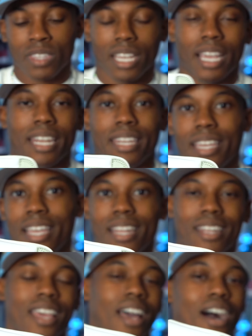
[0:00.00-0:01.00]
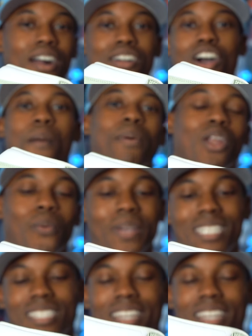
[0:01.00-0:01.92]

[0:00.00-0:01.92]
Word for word: And then a couple of weeks